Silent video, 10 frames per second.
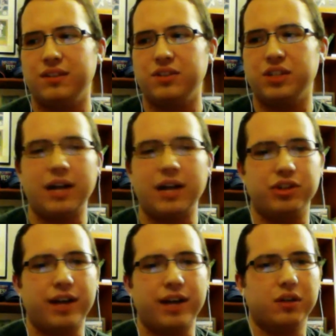
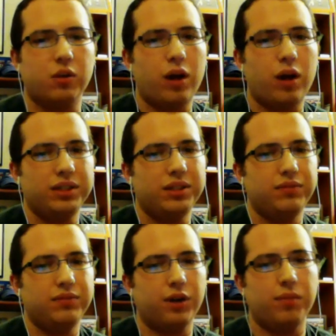contrast in quality
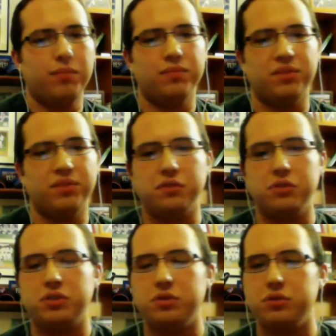from the
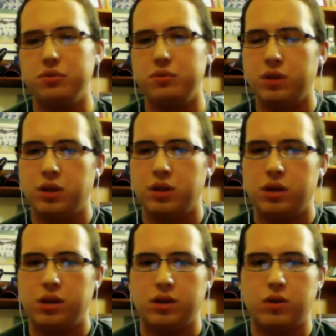first 2
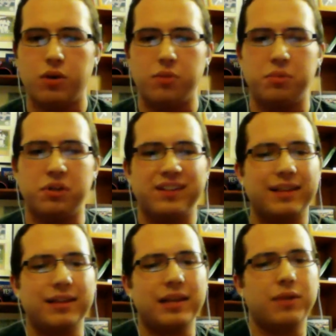Korra books.
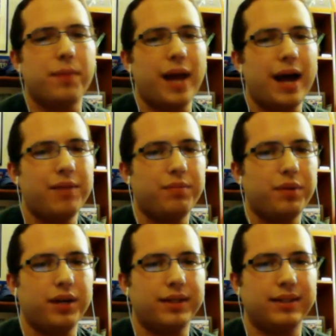Not that they were bad,
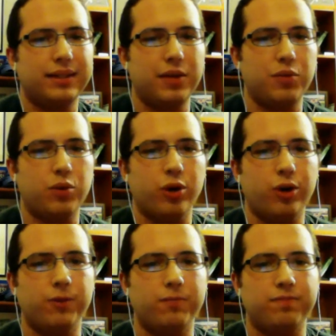but they
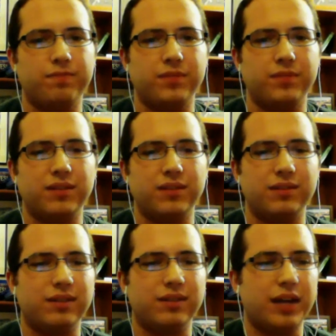were
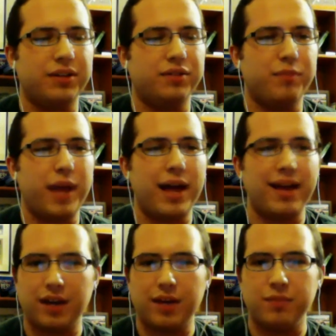kind of meh
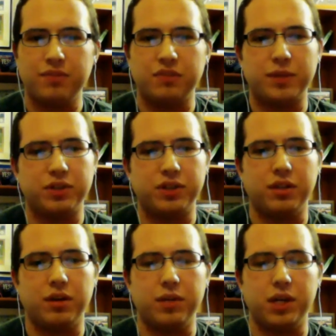at times, especially
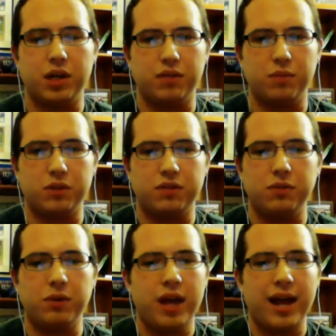the beginning of book
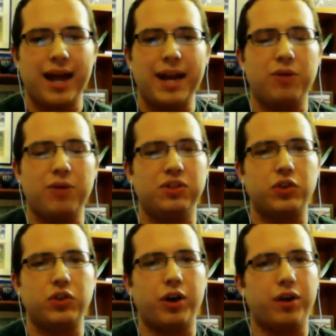2. And now we just
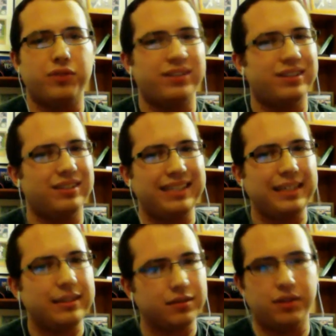start off with
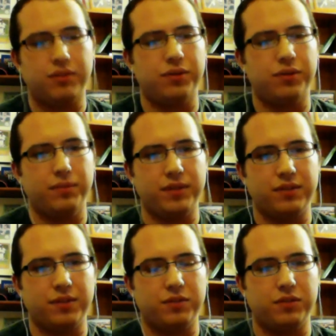easily 3 of the best
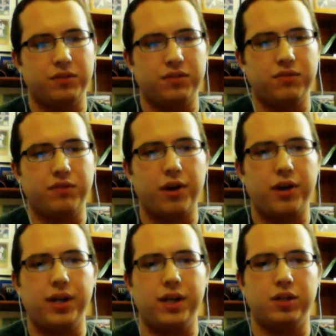episodes. It's
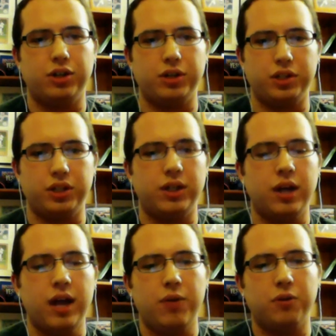very encouraging.
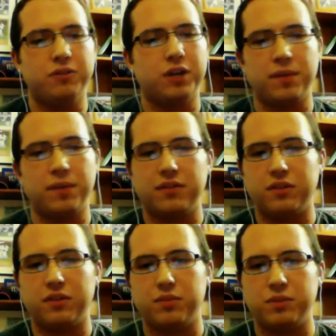We'll talk about
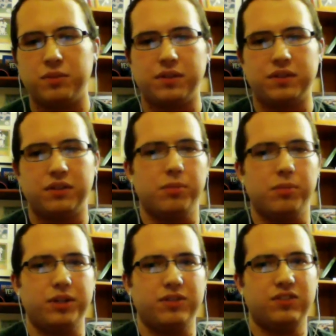some specifics here,
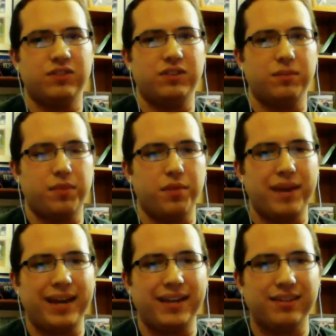but just the
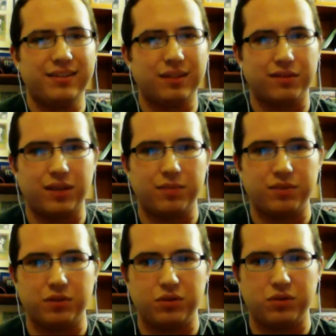pace of the
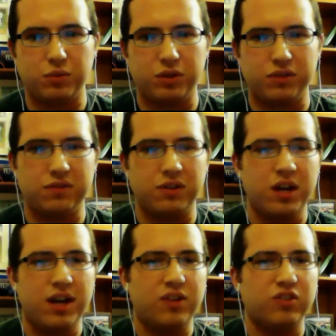episodes was
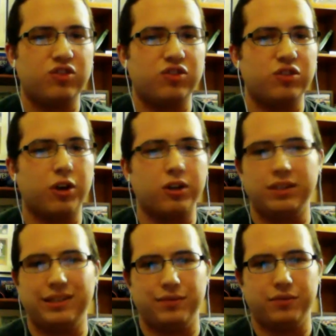
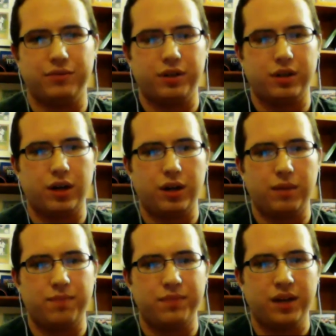starkly different.
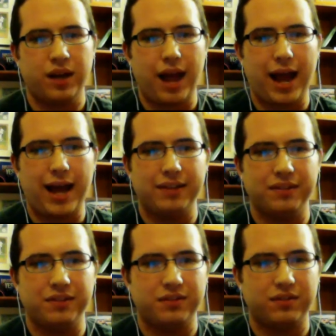
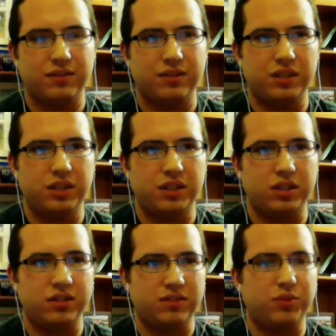And
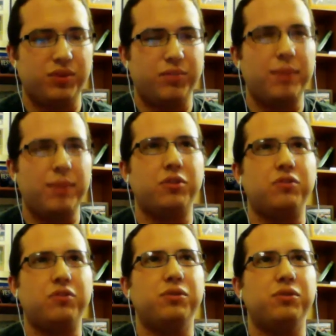
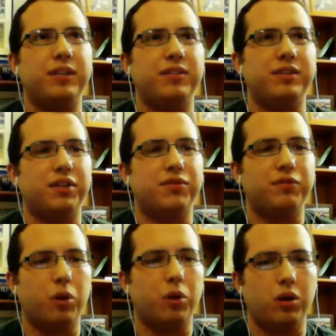episode 2 was basically a
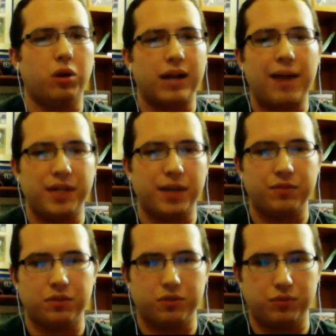full comedy
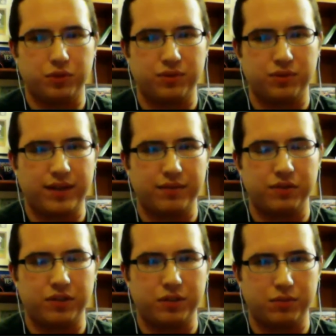episode, which we've never
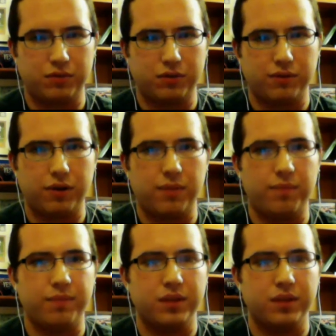seen before from